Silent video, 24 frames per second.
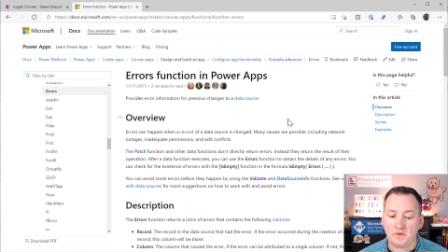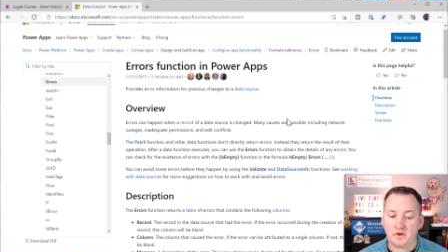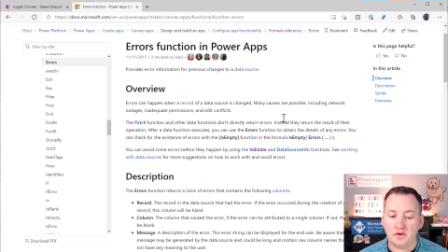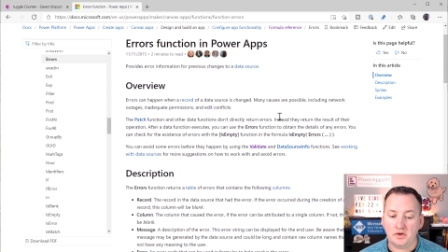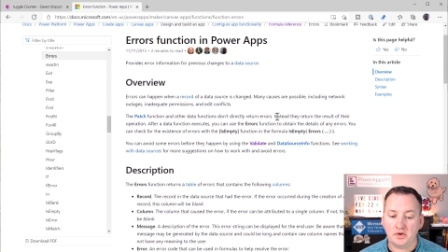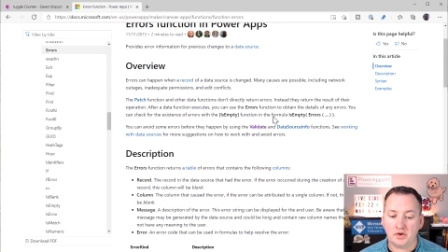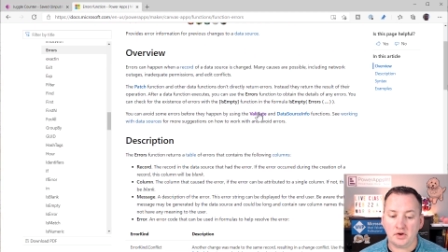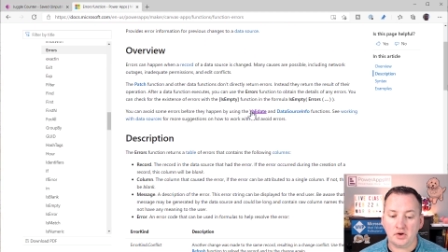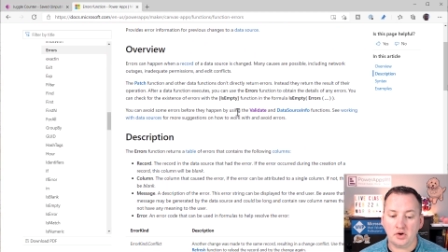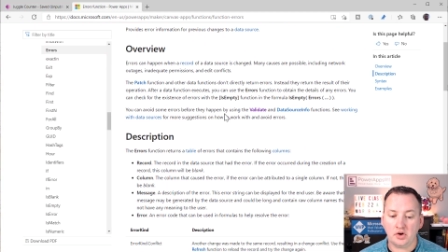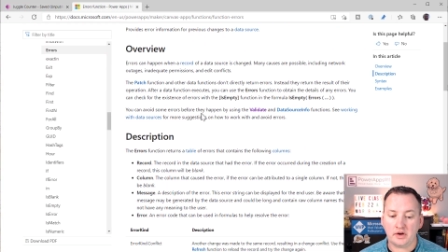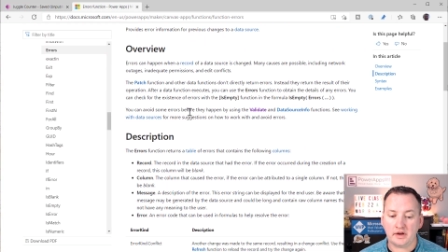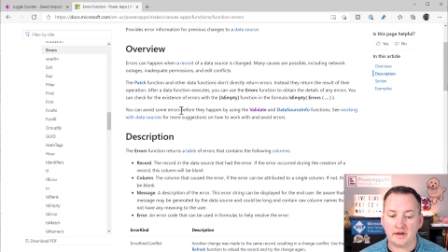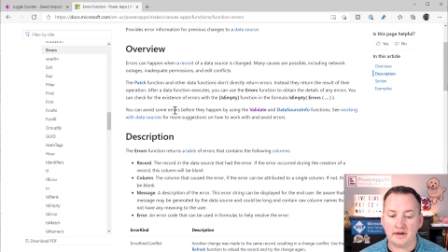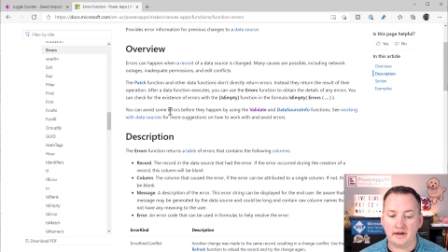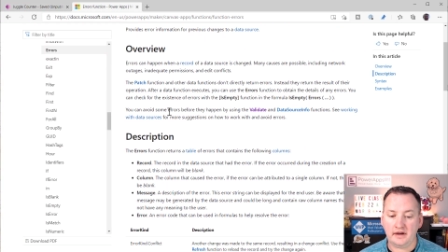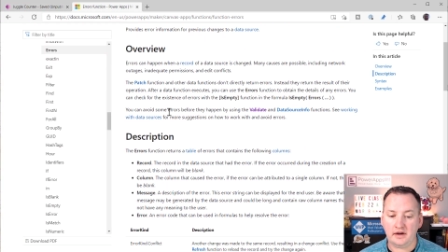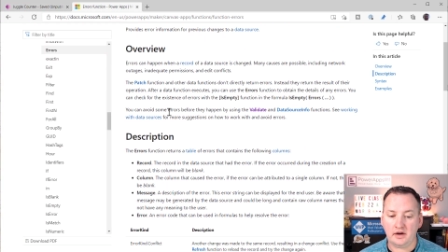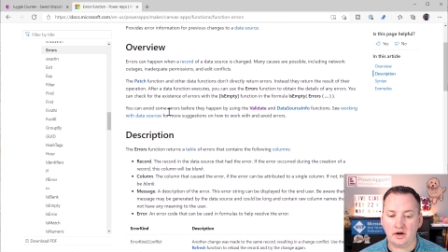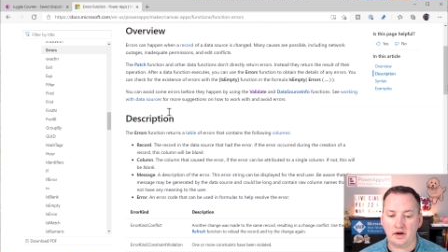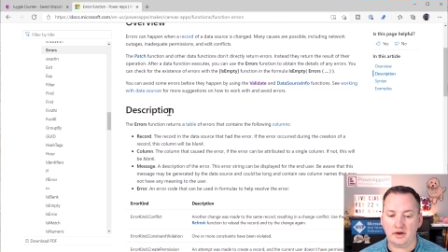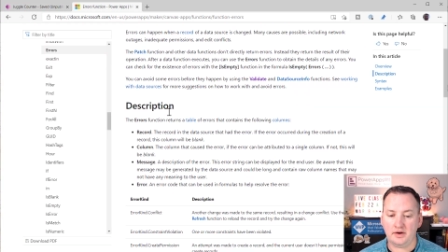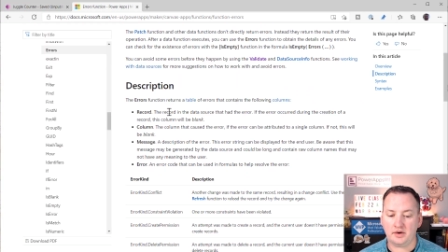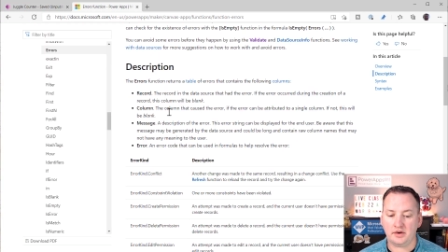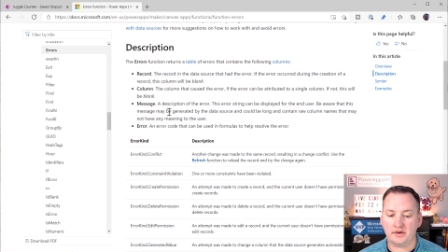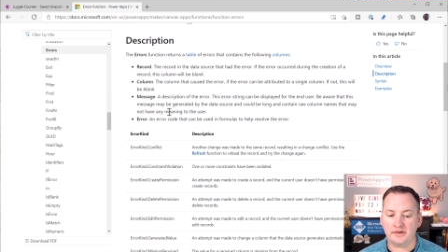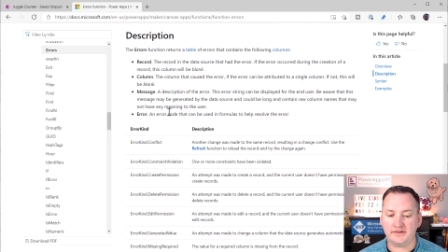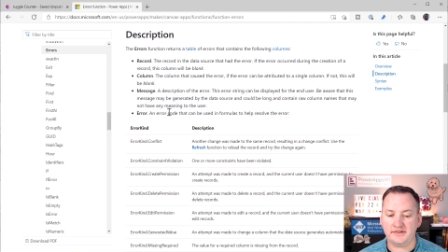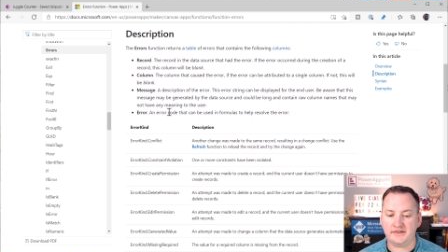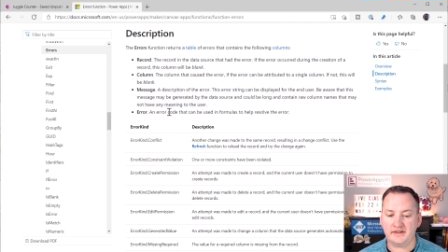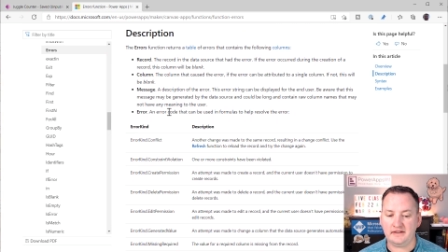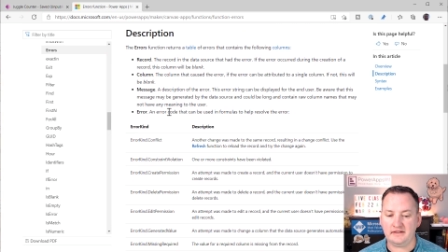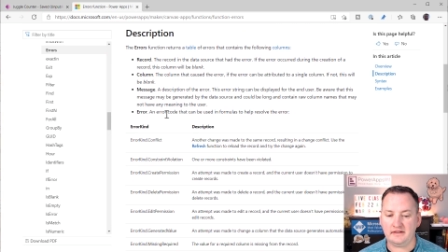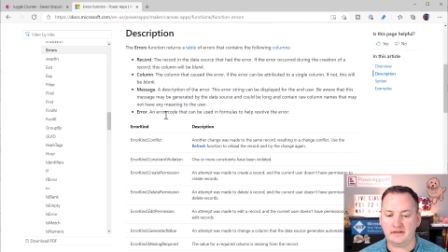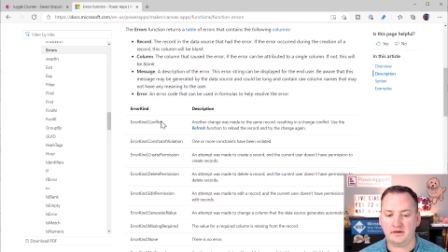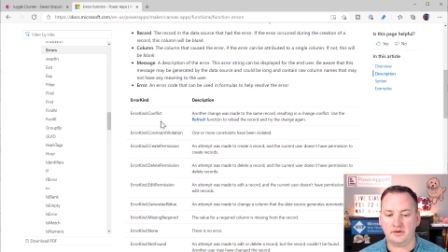you can look in here and you're gonna
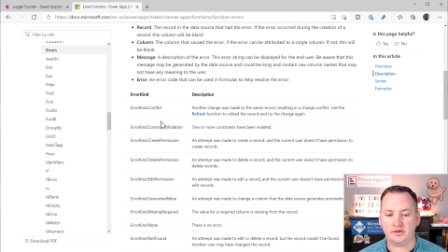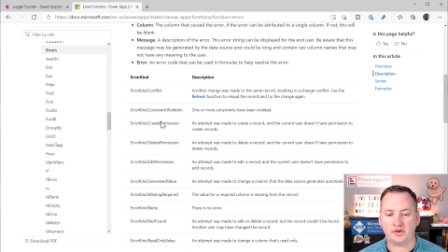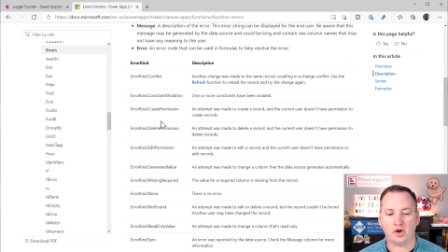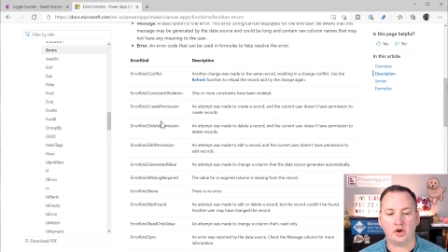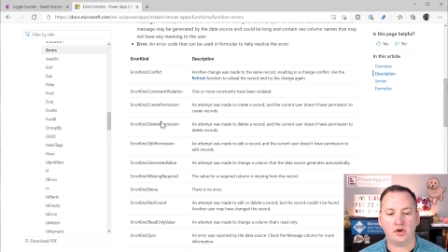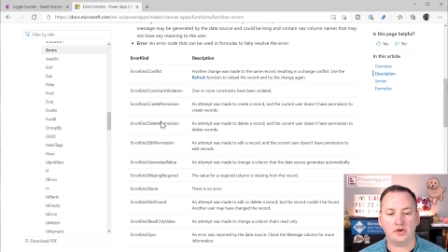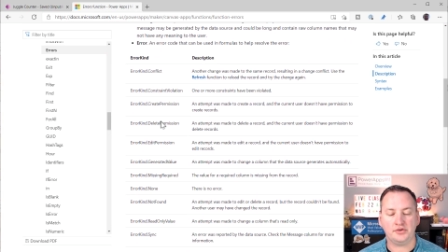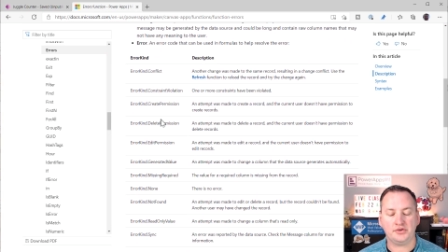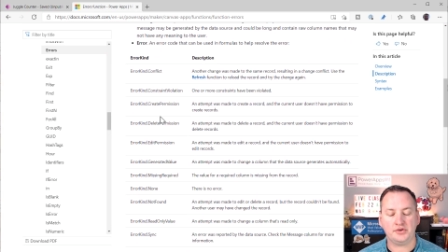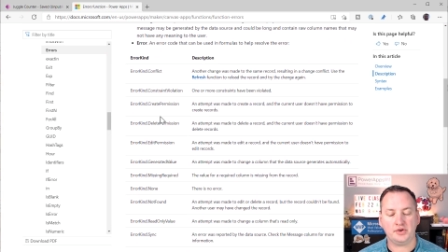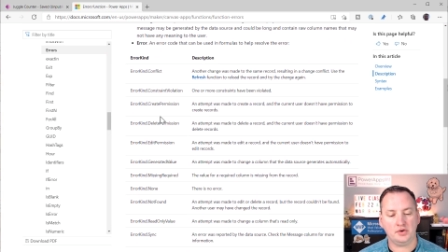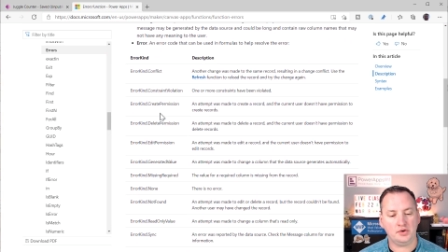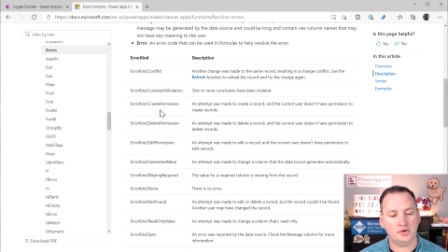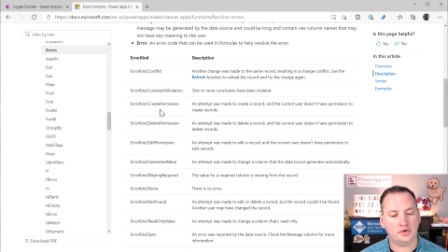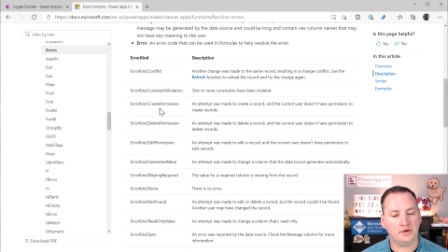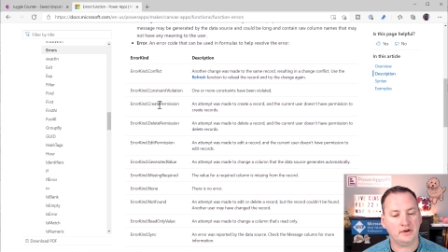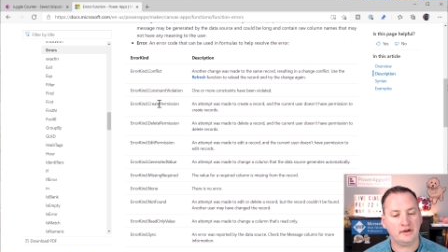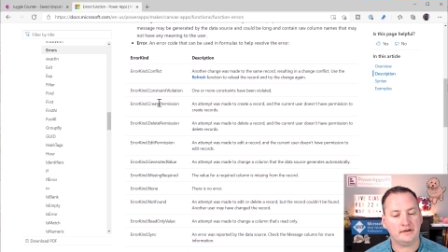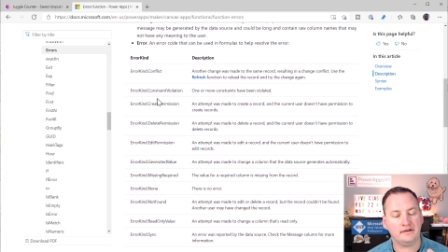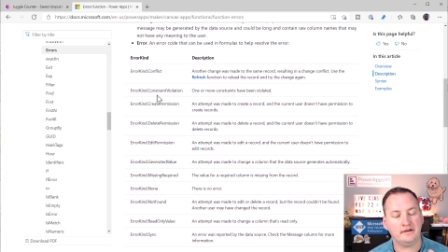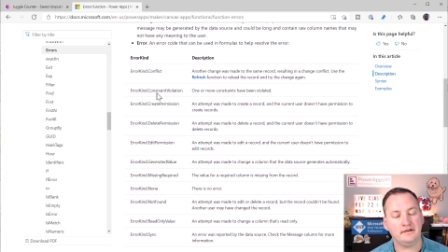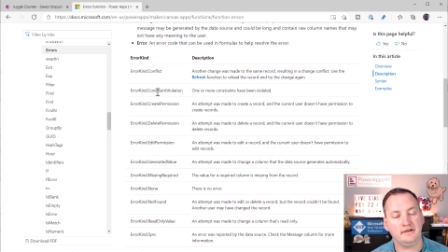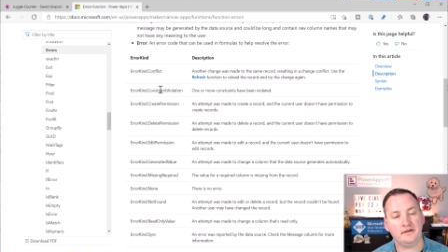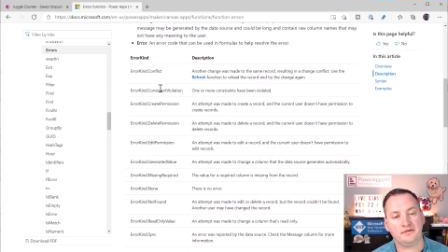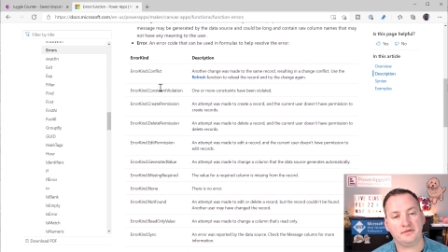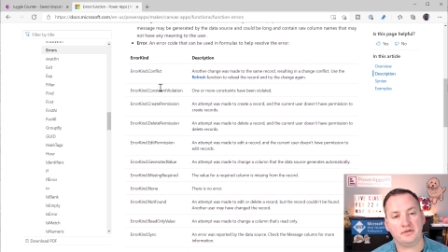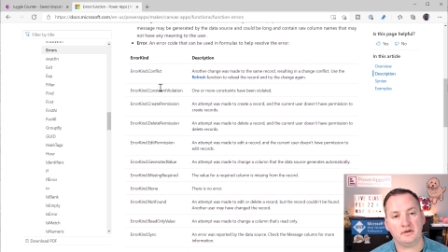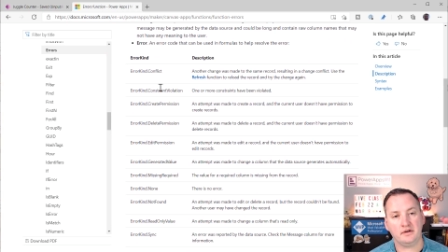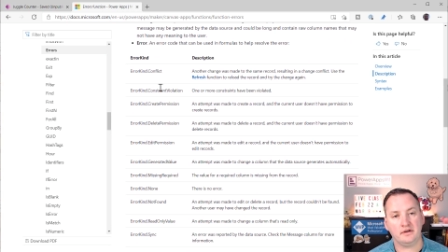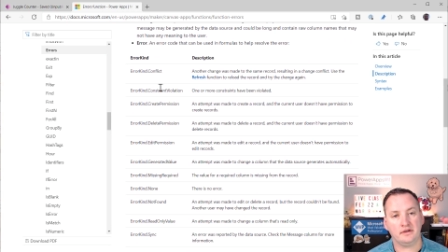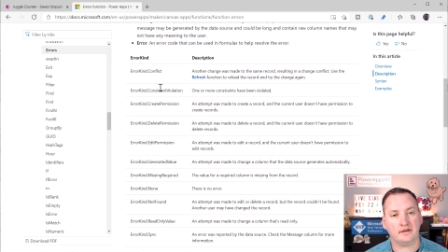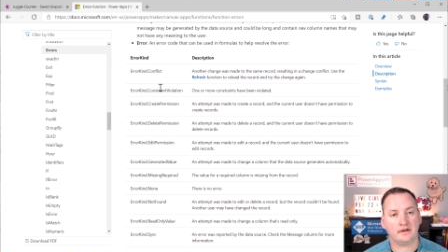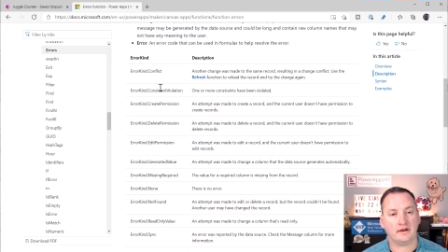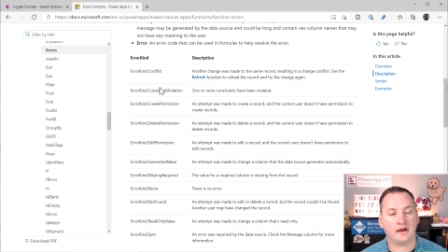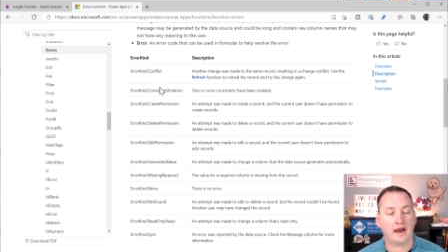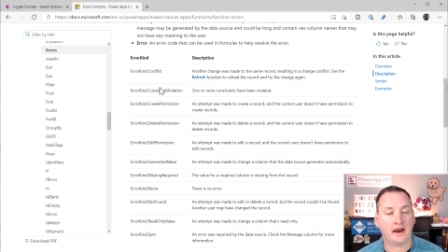see that there's also, you can get the
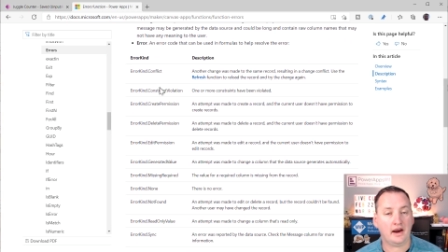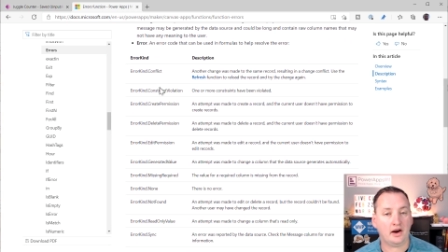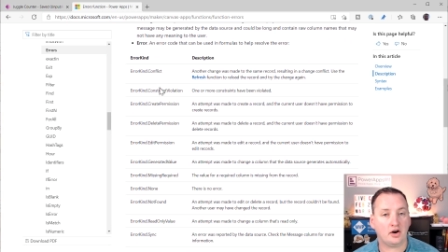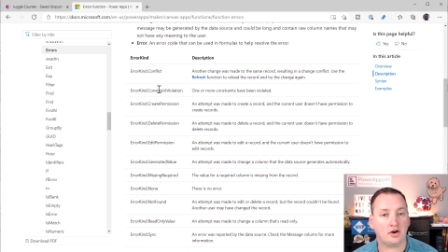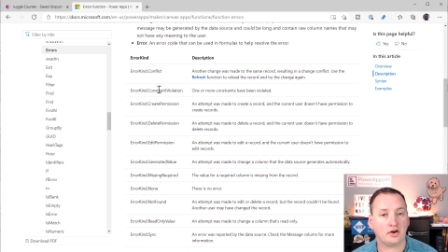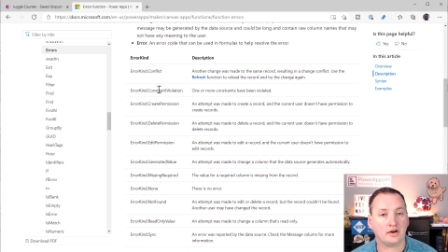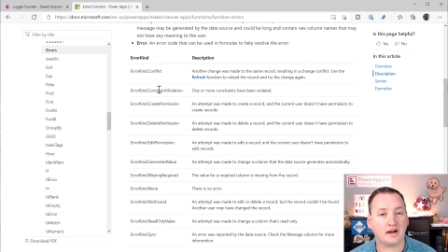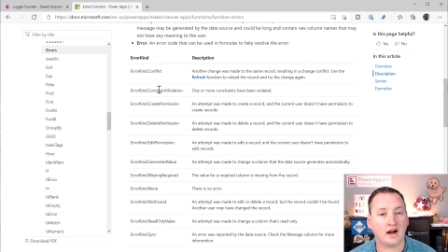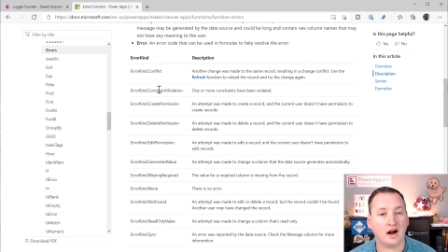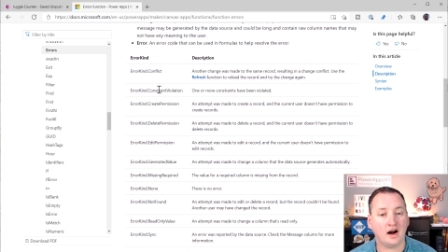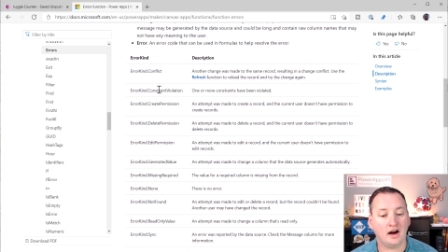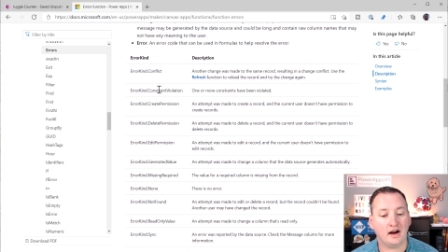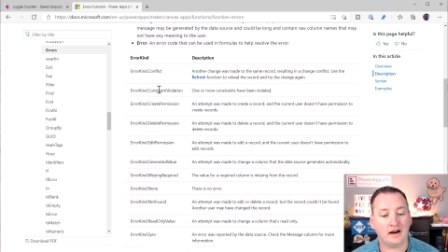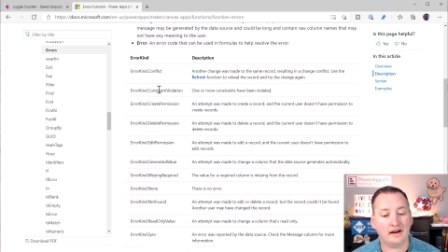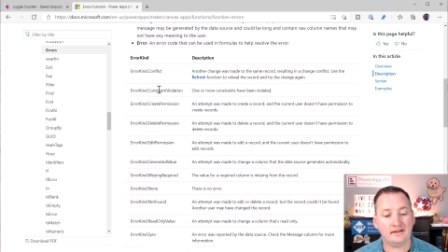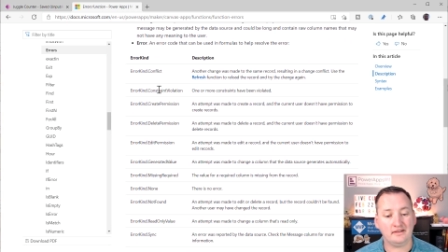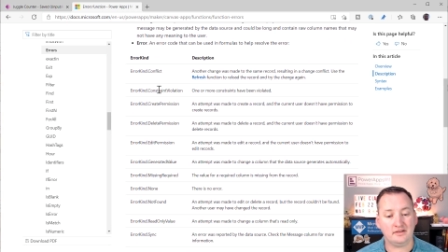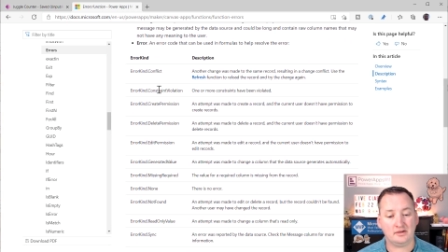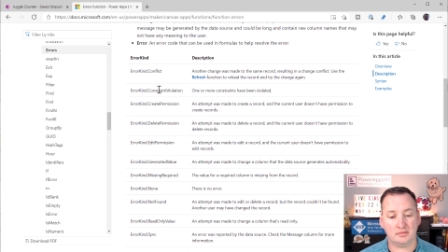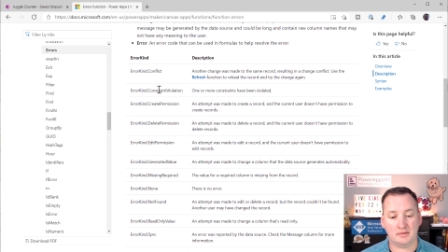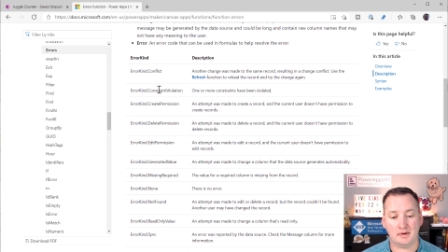different, the error kinds.